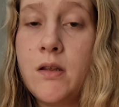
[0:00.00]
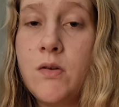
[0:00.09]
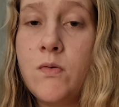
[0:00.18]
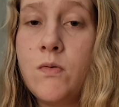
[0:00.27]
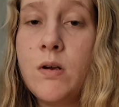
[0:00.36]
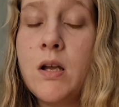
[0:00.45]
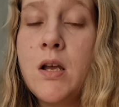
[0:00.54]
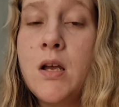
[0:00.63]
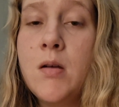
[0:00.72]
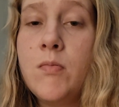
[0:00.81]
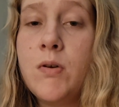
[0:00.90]
You
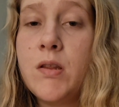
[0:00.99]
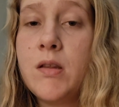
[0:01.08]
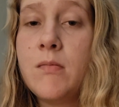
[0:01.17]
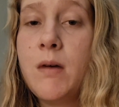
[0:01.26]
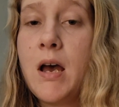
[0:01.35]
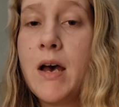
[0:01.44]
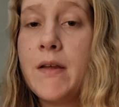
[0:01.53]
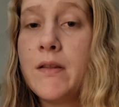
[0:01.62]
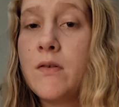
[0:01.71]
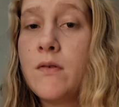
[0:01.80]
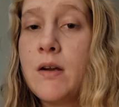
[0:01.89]
put them on
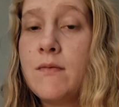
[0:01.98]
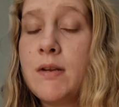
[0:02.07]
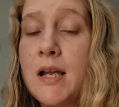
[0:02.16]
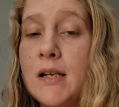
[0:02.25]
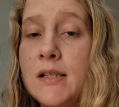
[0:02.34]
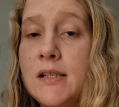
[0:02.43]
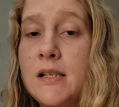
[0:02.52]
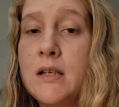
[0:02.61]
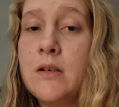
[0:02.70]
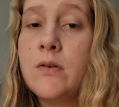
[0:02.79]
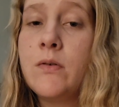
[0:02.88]
the ground next to
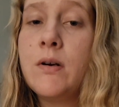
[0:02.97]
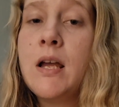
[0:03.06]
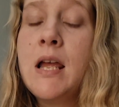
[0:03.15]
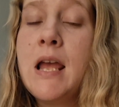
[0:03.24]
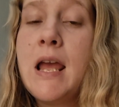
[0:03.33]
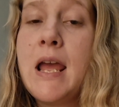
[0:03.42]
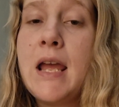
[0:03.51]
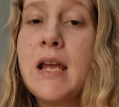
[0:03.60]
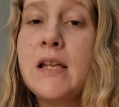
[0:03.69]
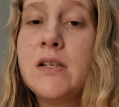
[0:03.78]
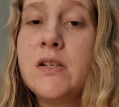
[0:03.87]
you,
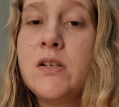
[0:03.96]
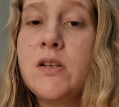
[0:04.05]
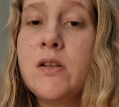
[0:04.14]
and